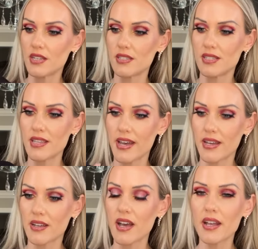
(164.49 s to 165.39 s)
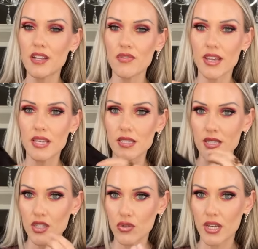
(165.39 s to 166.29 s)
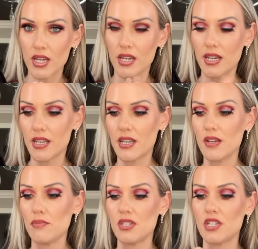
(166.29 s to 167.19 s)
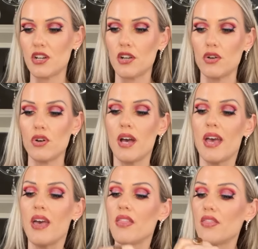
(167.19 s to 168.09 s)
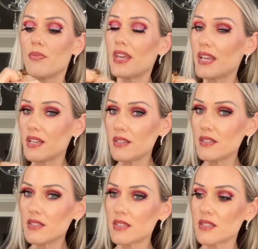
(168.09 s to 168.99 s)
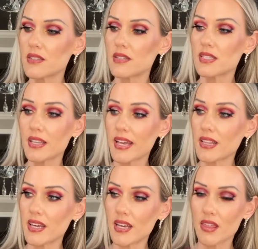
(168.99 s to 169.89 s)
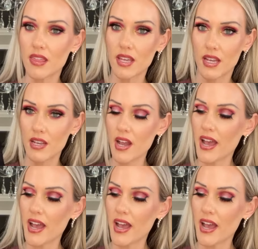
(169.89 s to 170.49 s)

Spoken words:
It's that kind of like silky knit material that is slightly thin.